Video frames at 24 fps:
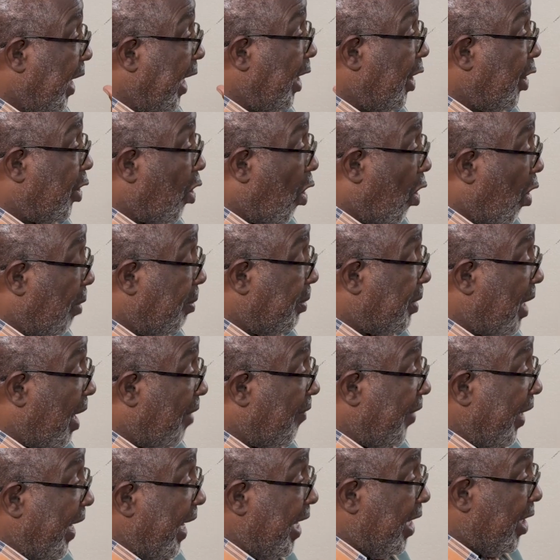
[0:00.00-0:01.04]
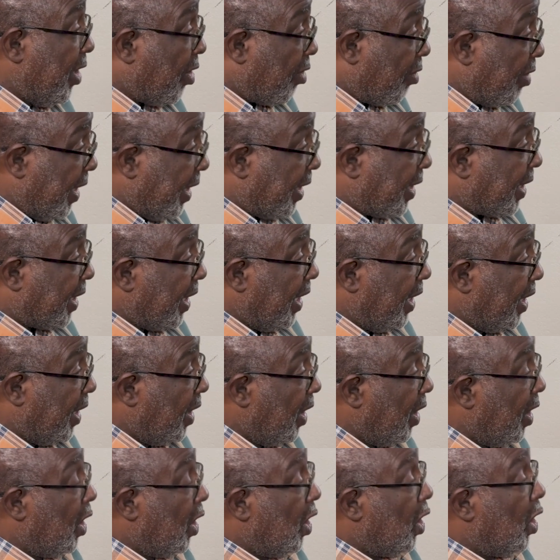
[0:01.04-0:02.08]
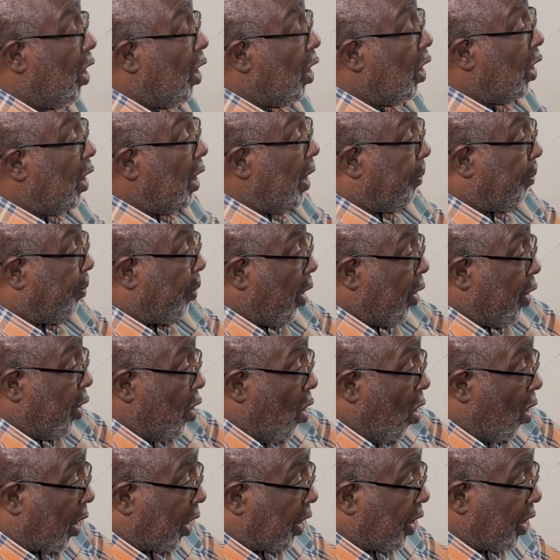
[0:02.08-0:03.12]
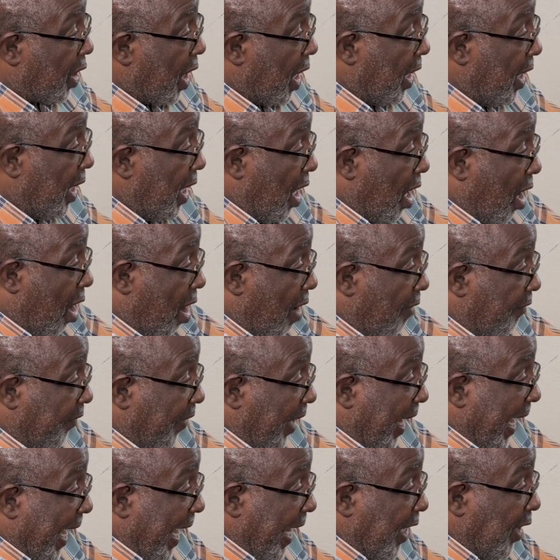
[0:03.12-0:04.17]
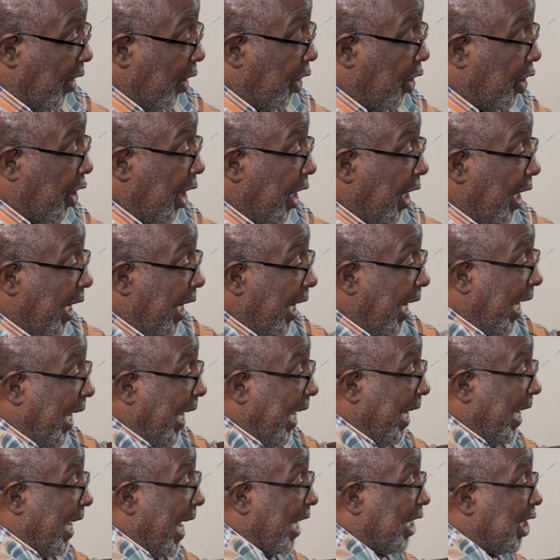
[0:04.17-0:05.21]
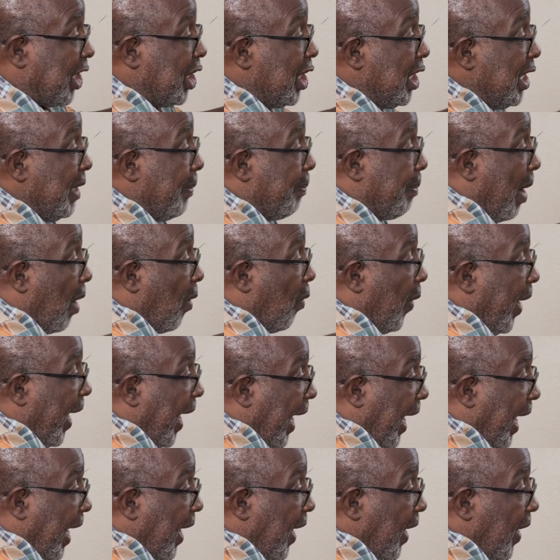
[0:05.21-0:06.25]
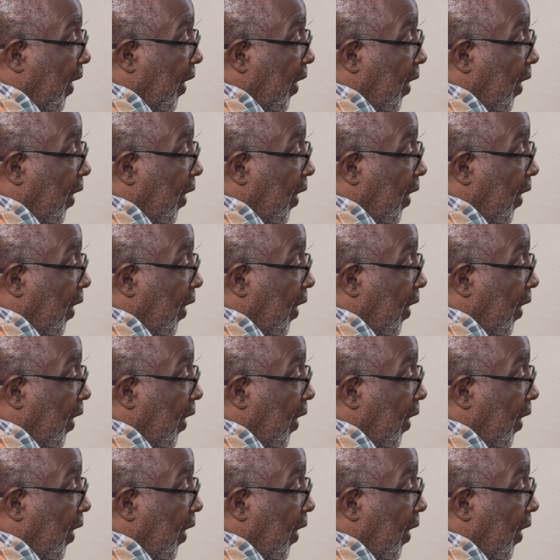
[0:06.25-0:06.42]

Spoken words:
in terms of increasing the production of energy in a cheaper way?